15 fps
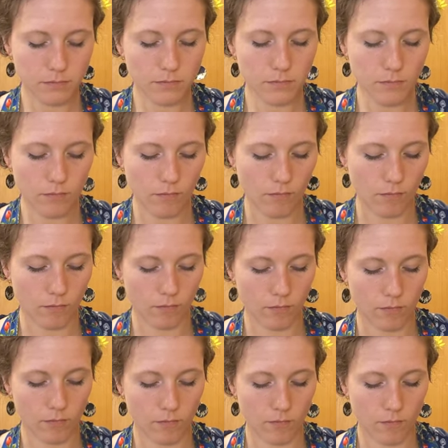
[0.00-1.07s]

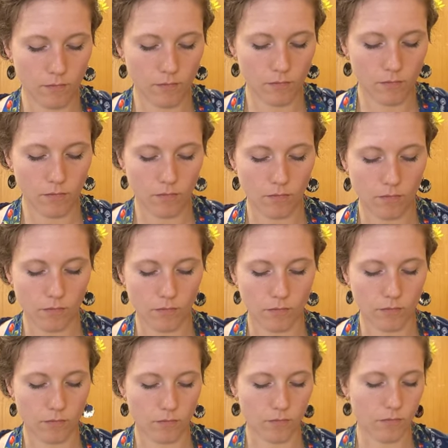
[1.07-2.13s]

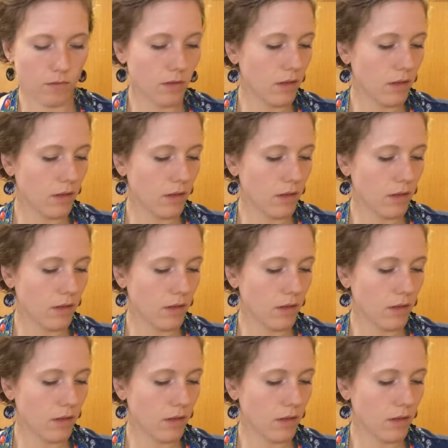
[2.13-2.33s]
Nothing is said.